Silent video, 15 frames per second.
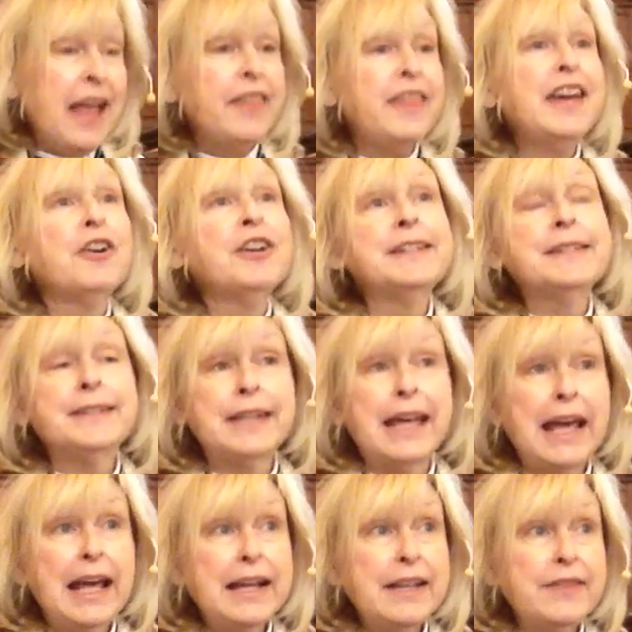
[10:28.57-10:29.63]
They're
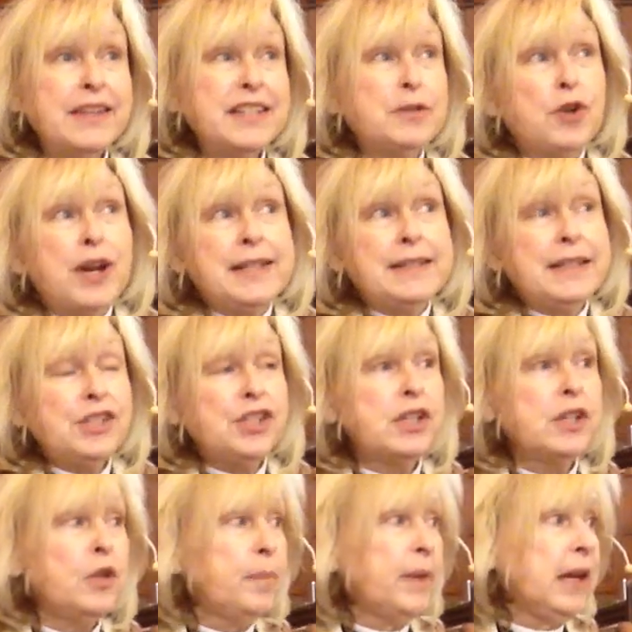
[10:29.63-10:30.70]
instead in this
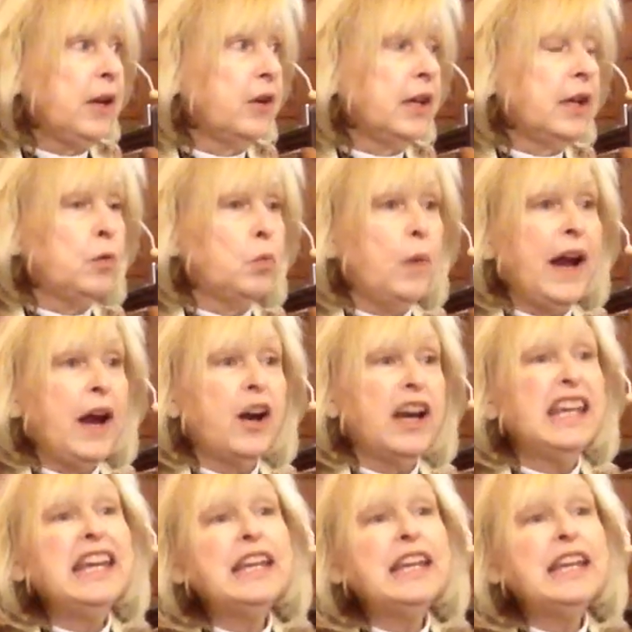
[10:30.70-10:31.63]
transitional period where